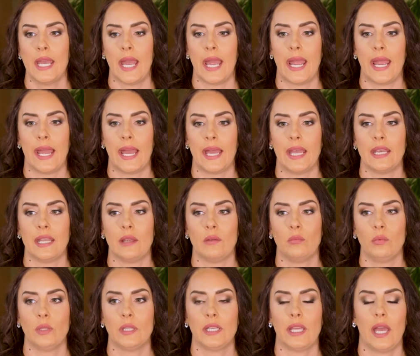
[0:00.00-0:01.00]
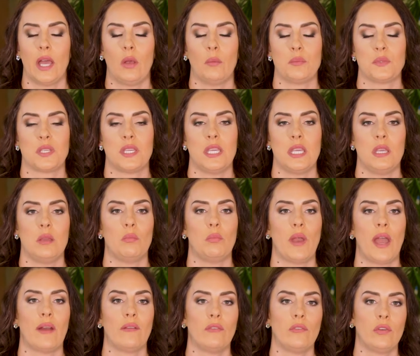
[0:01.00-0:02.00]
And it really helps keep
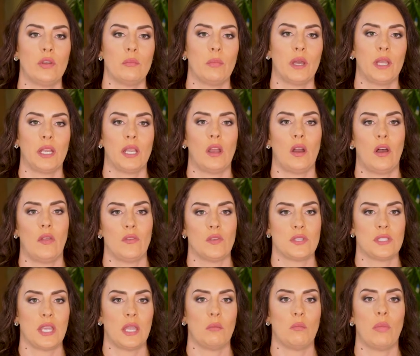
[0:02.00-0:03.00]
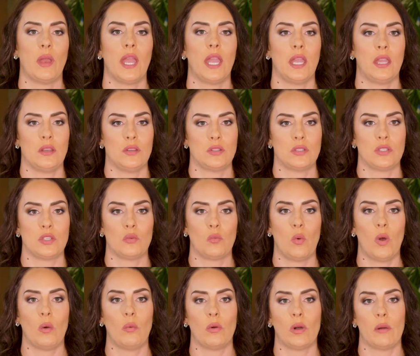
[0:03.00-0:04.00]
everybody on the same page as to
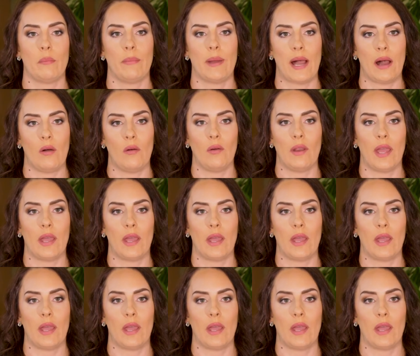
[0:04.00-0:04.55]
what we're about